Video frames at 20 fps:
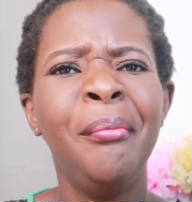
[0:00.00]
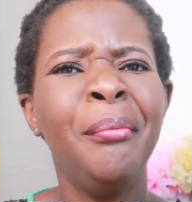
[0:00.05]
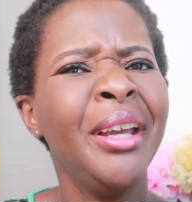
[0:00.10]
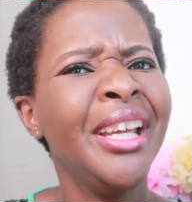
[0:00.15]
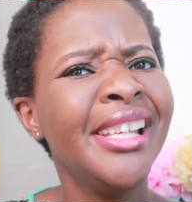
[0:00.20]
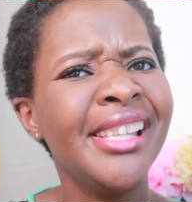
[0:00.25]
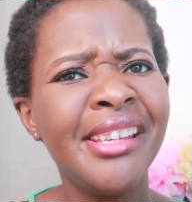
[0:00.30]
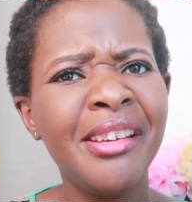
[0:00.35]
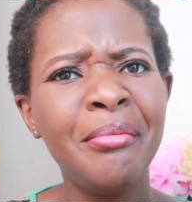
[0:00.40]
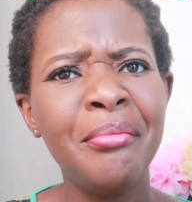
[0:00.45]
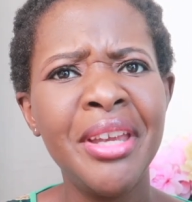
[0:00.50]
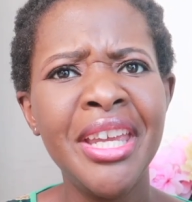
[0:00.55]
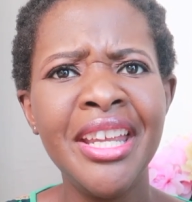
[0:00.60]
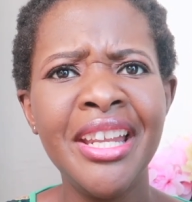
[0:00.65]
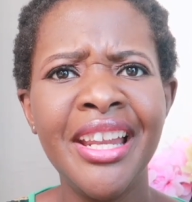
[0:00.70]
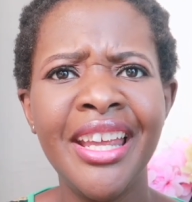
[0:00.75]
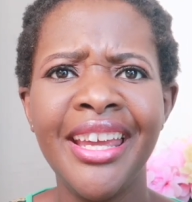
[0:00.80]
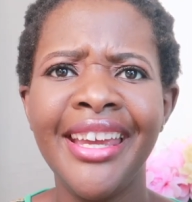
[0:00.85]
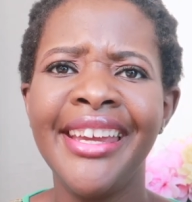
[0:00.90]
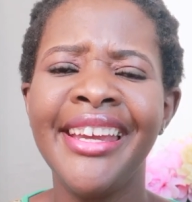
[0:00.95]
amazing
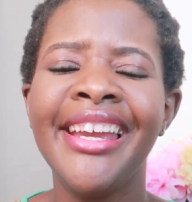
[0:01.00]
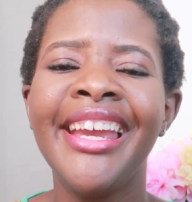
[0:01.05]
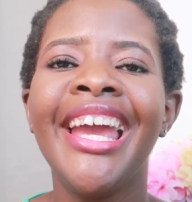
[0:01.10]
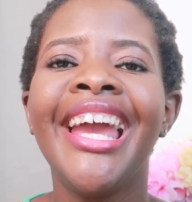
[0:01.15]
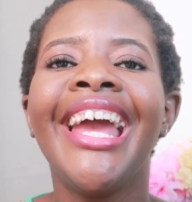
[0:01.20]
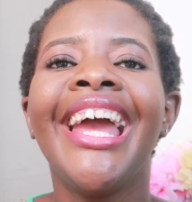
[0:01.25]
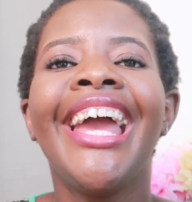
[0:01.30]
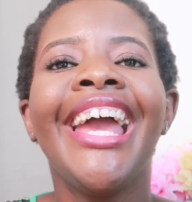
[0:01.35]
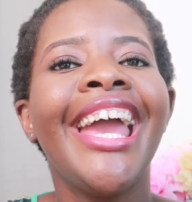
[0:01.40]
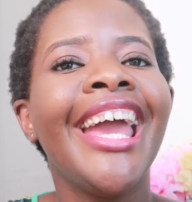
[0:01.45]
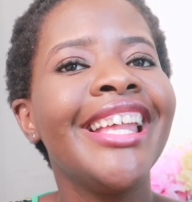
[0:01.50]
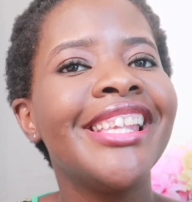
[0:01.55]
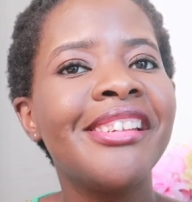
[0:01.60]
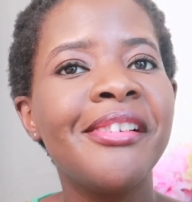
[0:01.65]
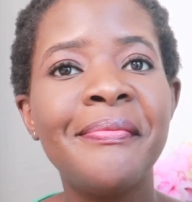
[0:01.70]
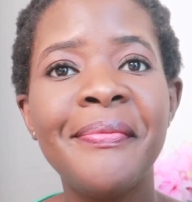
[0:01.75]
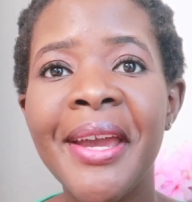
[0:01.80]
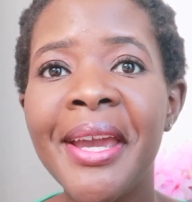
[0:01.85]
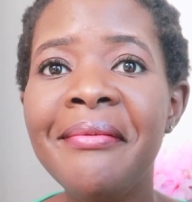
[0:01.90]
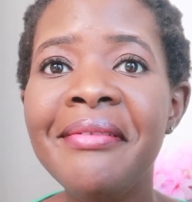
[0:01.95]
meaning. It's
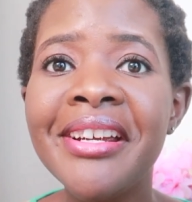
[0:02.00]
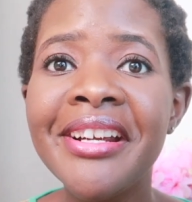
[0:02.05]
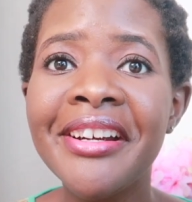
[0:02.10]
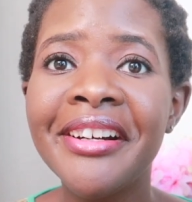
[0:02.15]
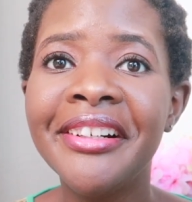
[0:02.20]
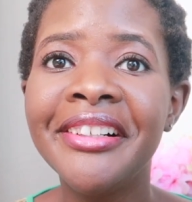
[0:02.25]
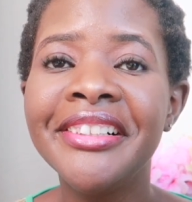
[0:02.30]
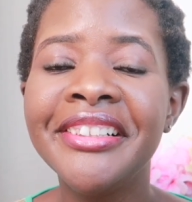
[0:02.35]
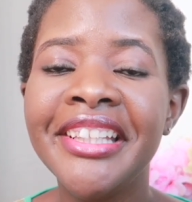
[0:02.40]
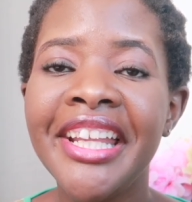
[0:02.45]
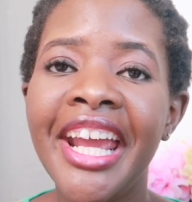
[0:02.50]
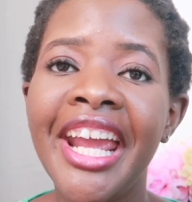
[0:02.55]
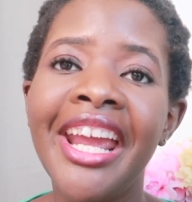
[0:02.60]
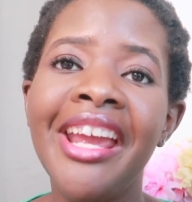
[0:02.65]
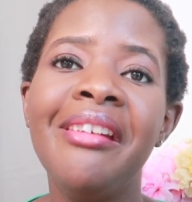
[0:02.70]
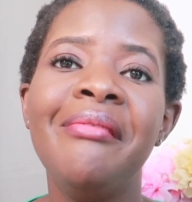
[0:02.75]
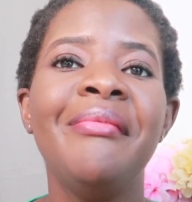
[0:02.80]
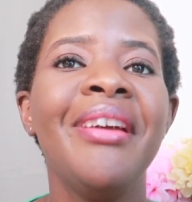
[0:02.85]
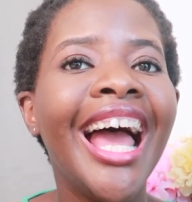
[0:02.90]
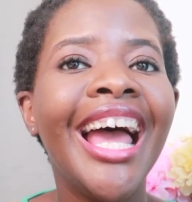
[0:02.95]
a baby girl
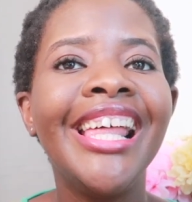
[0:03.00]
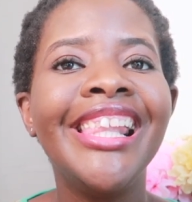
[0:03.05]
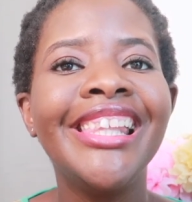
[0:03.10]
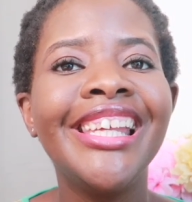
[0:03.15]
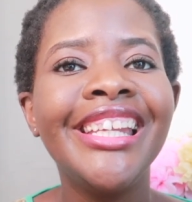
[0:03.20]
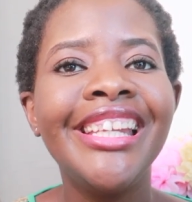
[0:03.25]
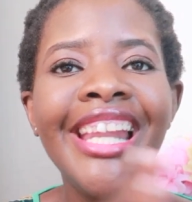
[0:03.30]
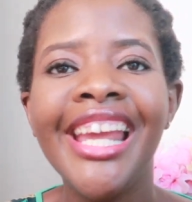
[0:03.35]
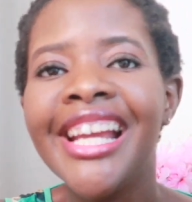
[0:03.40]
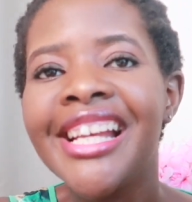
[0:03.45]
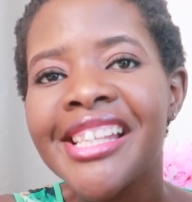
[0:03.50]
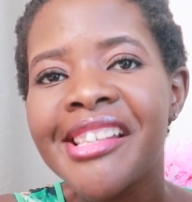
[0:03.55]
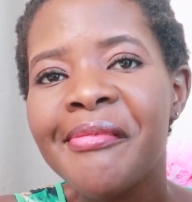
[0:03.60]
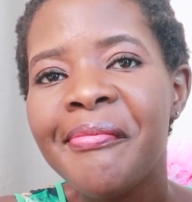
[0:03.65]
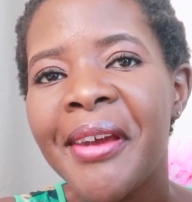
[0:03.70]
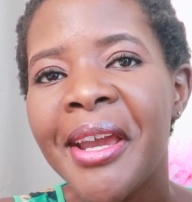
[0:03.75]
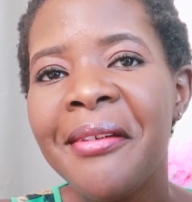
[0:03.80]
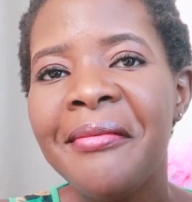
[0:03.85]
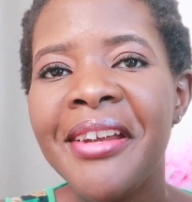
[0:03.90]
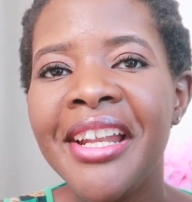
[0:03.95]
name, and the next
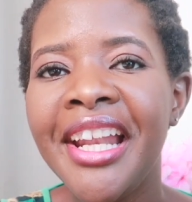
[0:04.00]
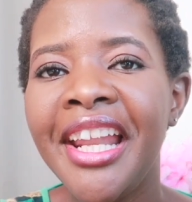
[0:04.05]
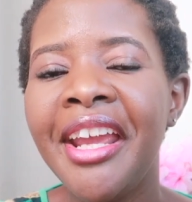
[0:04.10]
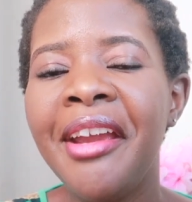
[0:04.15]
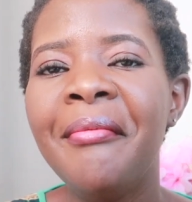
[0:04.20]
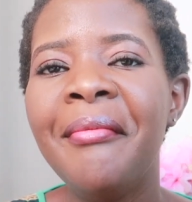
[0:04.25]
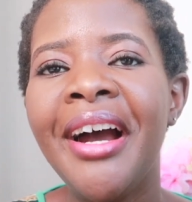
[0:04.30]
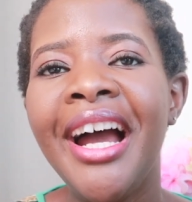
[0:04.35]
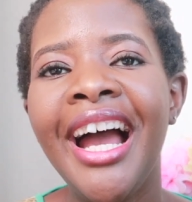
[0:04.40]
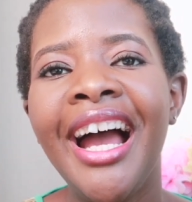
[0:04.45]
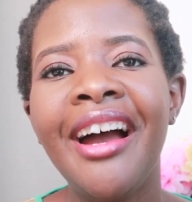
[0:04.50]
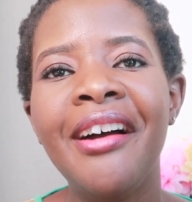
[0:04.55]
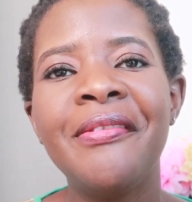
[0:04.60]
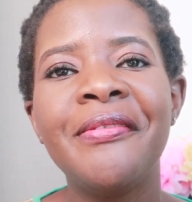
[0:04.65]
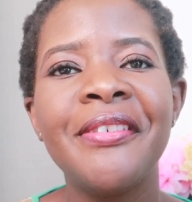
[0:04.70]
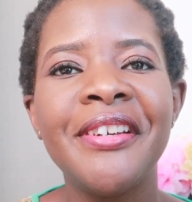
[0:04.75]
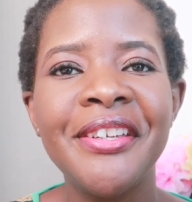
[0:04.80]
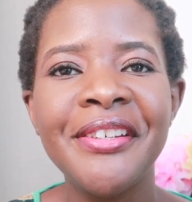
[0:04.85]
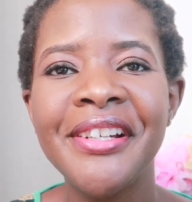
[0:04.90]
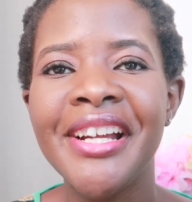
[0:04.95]
baby name I have
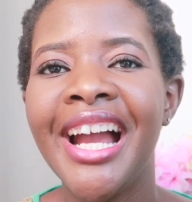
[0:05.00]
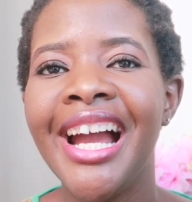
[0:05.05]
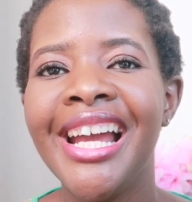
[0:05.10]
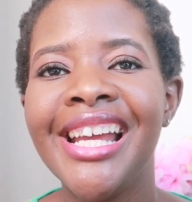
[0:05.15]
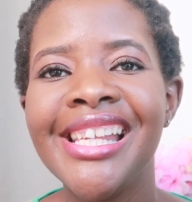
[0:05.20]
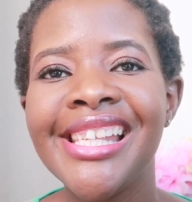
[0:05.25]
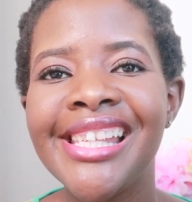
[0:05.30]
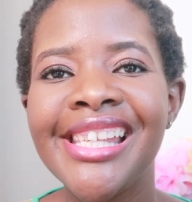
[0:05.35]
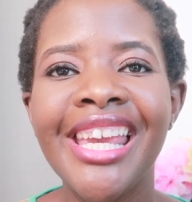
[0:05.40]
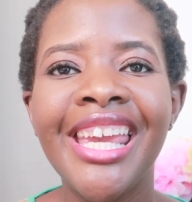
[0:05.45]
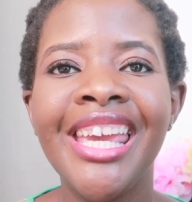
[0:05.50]
for you guys